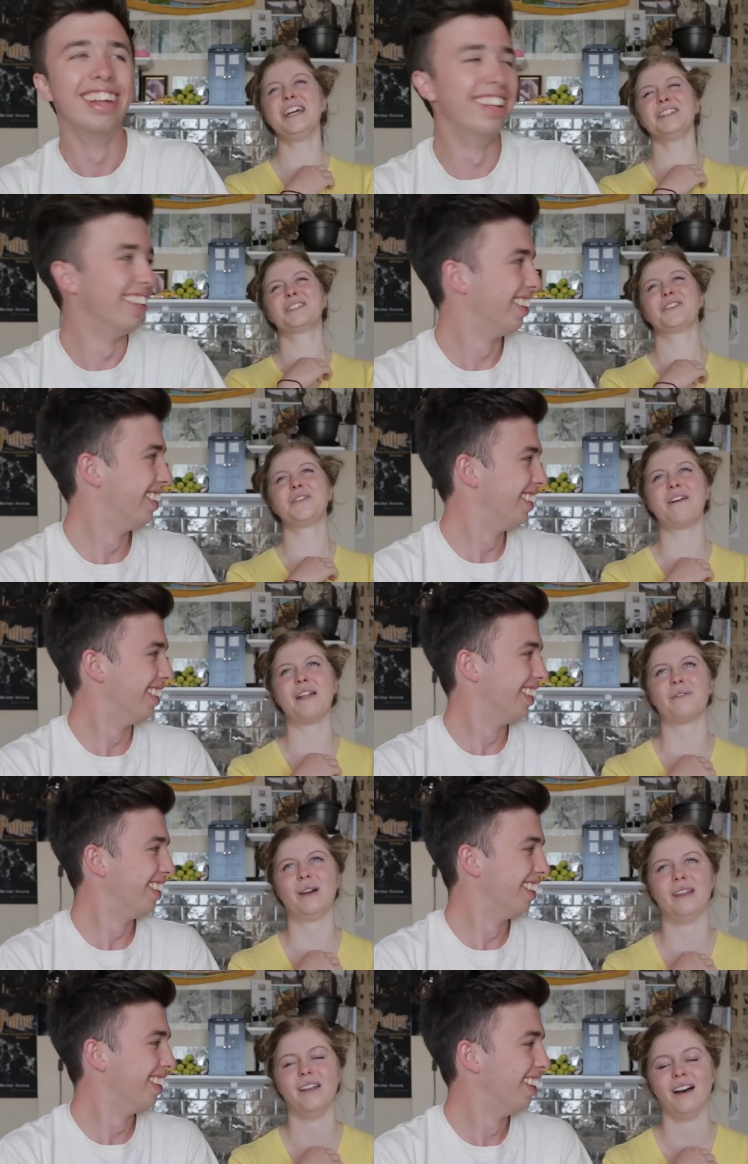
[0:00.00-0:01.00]
Speaker 1: He just turned around
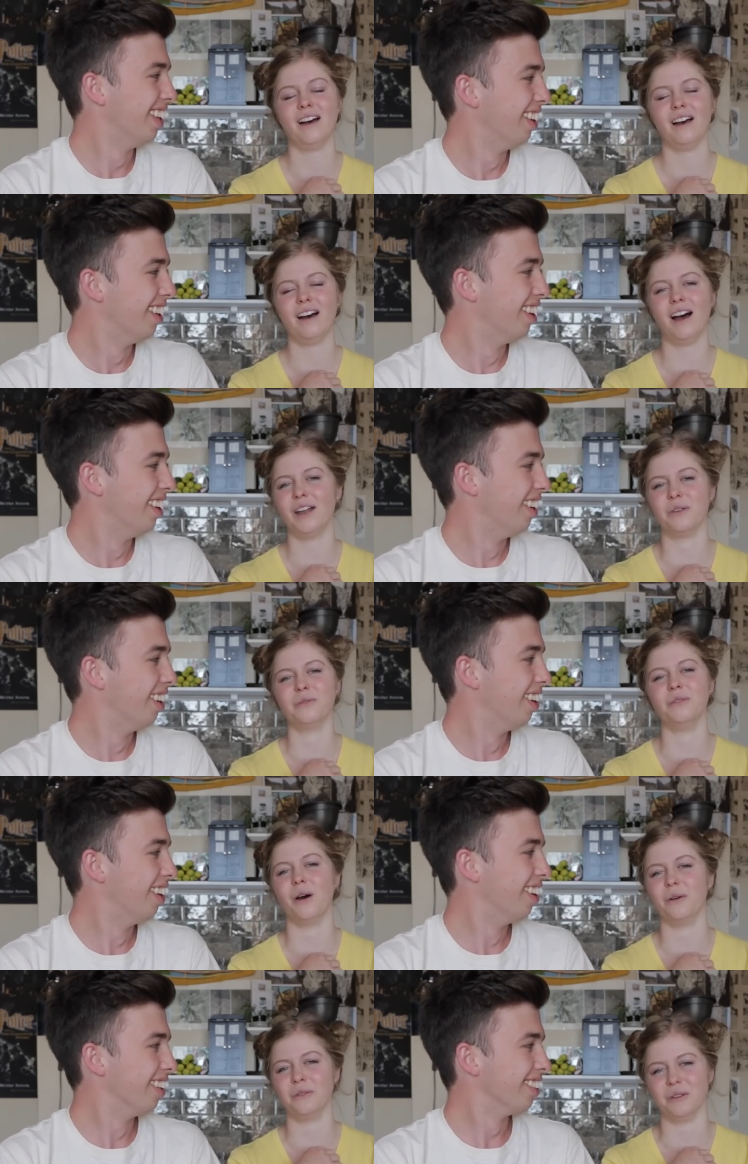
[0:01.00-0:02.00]
and went, I don't
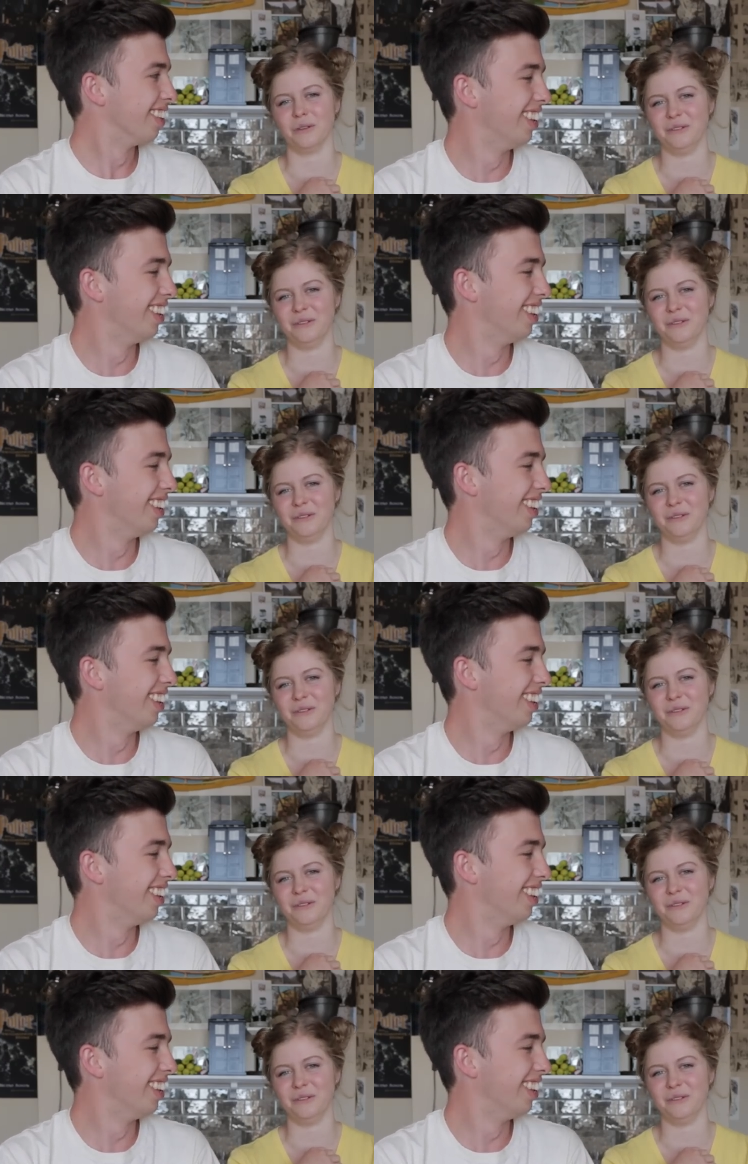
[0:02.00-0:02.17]
know you.